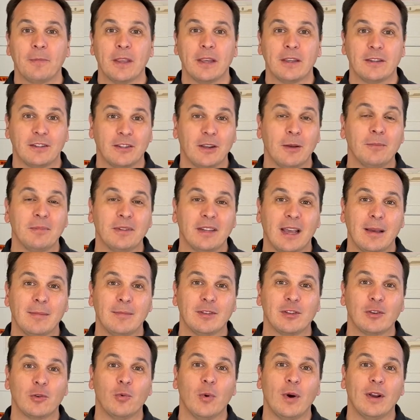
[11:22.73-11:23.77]

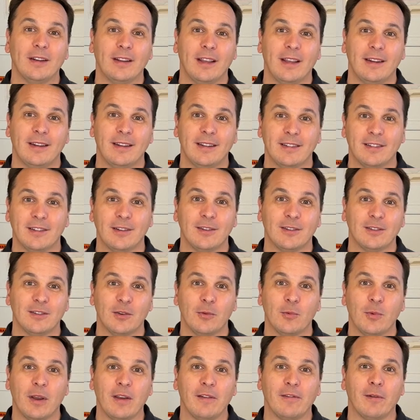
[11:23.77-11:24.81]
sometimes quite a distance
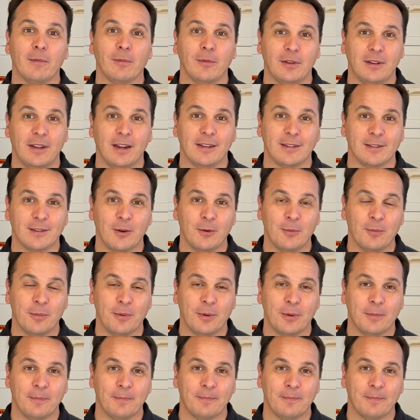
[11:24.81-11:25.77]
away from the telescope.